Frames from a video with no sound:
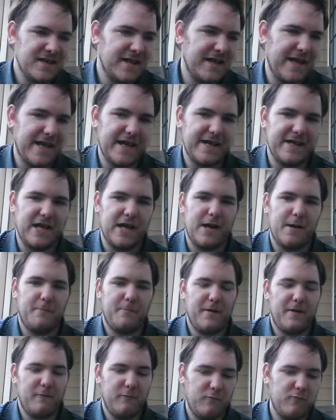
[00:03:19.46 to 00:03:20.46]
And
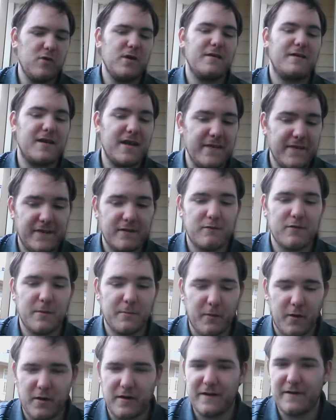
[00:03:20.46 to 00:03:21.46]
but what gets the fun
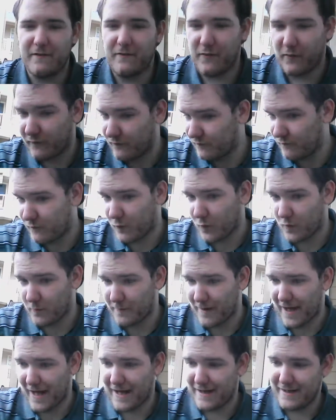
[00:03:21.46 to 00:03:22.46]
part is the
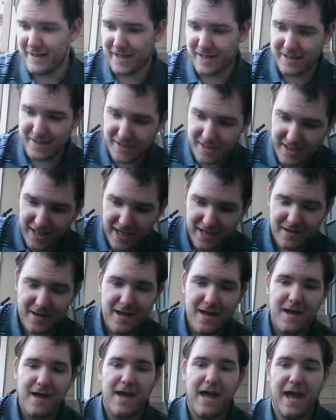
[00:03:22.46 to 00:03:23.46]
format, and again,
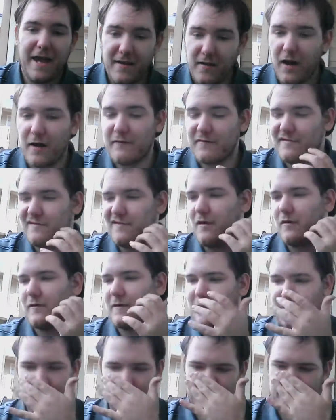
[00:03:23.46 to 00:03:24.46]
and a lot of
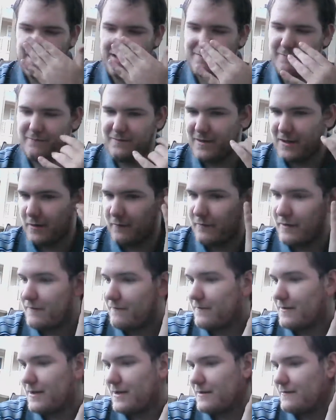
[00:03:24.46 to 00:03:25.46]
jokes, if like, you know,
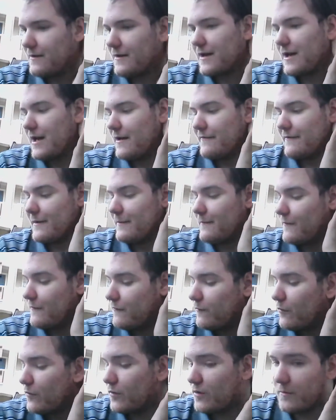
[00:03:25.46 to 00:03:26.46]
we've seen the caffeine
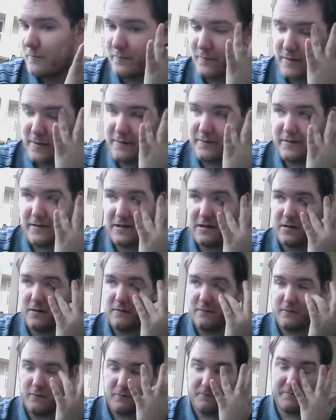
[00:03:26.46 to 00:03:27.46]
before, but, you
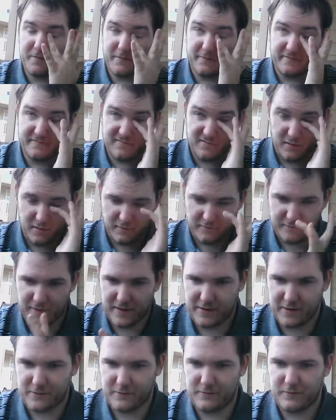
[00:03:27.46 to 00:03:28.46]
know, the jokes may
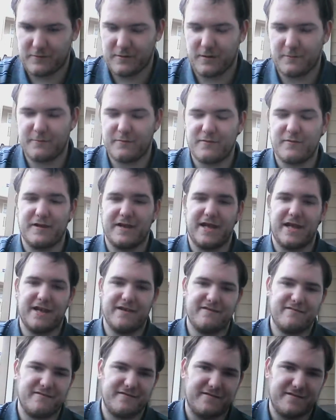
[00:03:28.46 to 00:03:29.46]
you are pretty
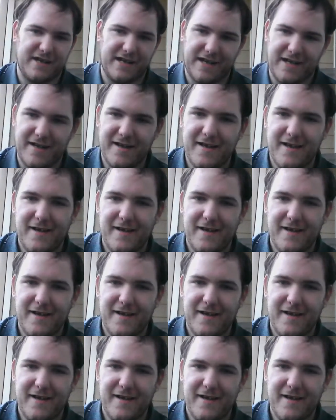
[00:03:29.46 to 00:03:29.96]
interesting.